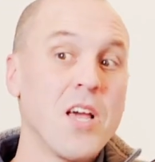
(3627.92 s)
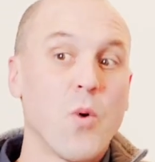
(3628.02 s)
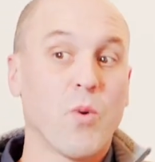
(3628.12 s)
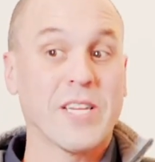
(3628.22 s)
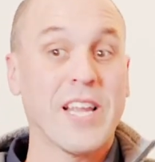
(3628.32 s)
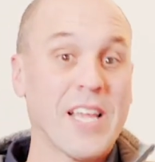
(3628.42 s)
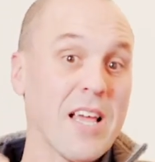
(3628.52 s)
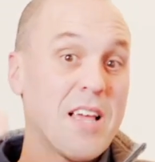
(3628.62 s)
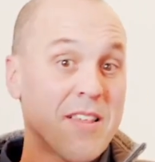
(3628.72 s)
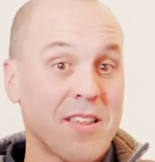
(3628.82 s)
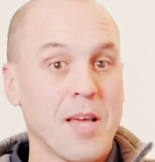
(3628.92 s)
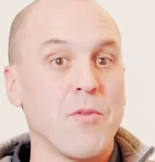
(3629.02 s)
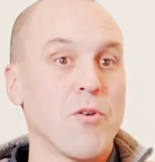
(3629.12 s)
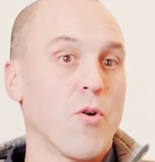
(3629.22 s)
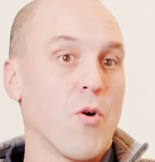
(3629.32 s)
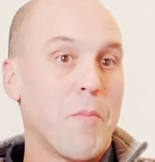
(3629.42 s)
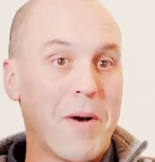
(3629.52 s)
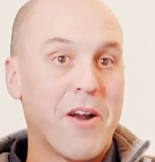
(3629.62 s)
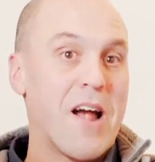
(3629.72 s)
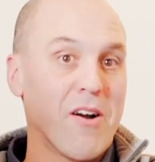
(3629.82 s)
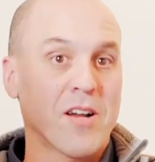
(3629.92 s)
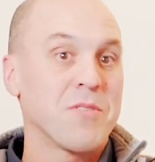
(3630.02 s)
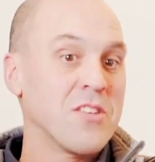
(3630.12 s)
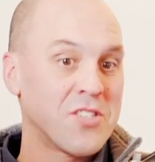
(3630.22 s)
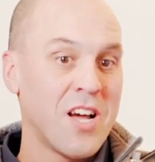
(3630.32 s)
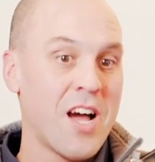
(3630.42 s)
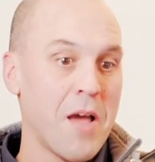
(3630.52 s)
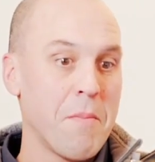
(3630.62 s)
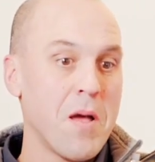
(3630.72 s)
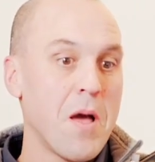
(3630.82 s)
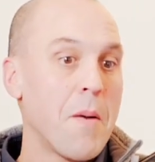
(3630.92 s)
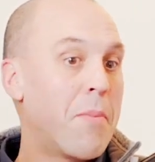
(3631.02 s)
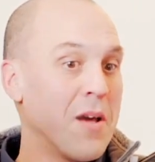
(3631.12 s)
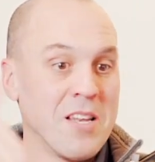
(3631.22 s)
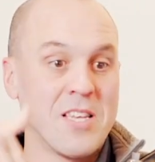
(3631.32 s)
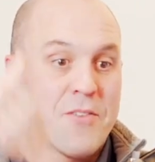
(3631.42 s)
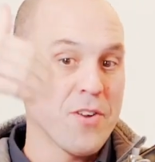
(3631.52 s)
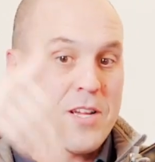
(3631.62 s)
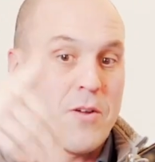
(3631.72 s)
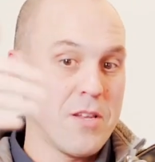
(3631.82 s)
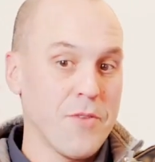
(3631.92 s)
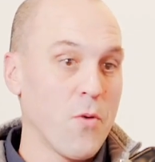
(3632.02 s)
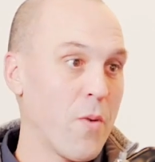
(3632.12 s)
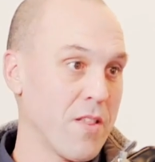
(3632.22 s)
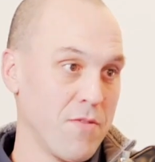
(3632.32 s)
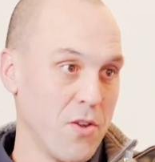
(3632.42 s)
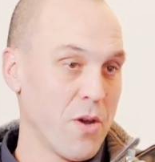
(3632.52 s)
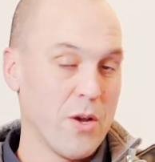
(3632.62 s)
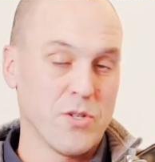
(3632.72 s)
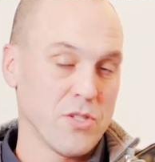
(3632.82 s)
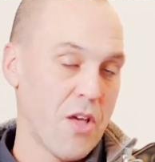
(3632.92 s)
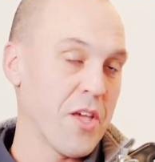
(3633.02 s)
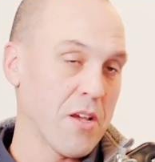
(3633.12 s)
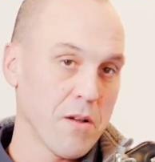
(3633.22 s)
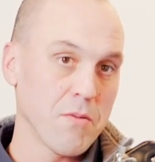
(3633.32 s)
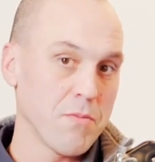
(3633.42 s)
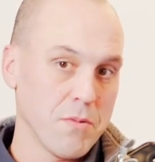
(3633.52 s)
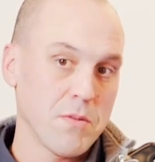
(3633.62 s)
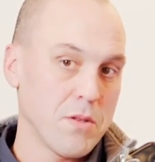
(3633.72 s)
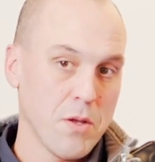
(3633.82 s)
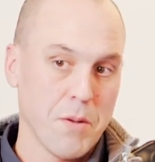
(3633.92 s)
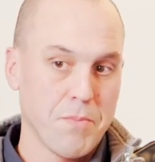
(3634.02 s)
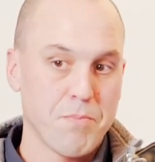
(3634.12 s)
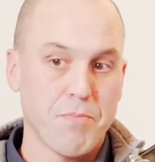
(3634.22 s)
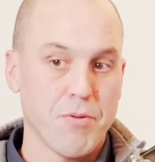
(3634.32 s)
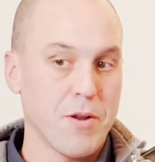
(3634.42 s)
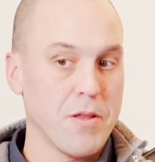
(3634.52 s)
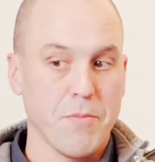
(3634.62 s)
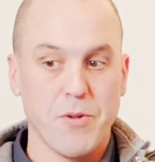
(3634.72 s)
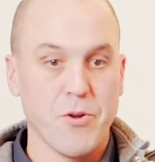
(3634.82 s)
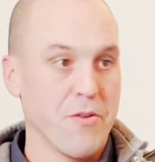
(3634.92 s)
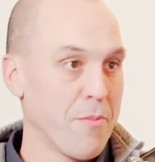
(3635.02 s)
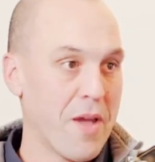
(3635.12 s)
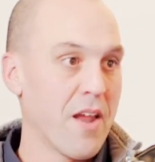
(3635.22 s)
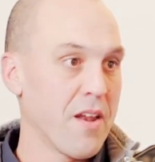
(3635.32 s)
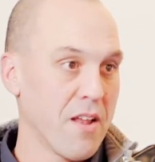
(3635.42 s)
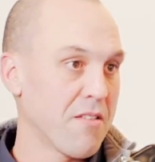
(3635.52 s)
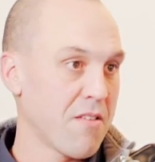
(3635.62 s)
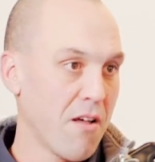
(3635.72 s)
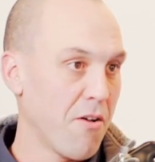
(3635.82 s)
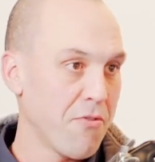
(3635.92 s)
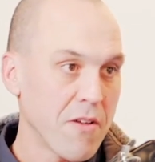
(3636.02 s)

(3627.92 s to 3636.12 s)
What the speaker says: we're getting similar or better outcomes each time, but in different ways of doing it, which is, I think, the beauty of humanity in itself.